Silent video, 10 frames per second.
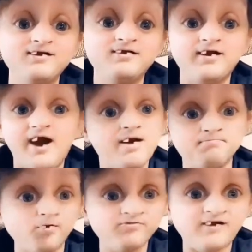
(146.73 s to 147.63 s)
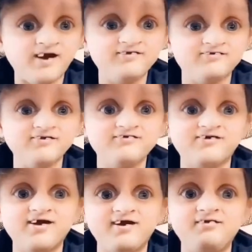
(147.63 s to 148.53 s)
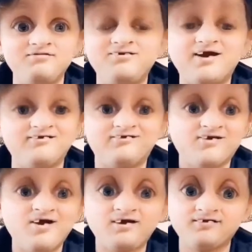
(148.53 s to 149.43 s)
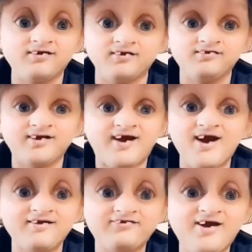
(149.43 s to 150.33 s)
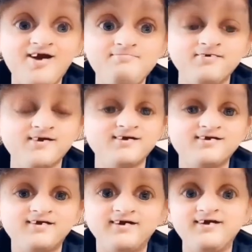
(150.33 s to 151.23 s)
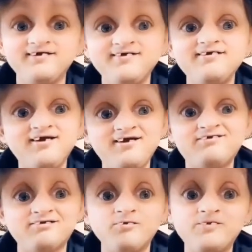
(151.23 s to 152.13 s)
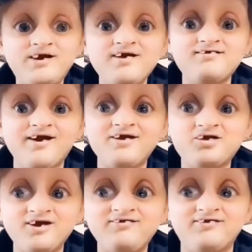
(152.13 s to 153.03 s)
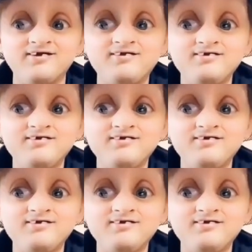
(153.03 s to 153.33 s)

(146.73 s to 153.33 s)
In both cases, they get stuck, they can't escape, and then they slowly get digested.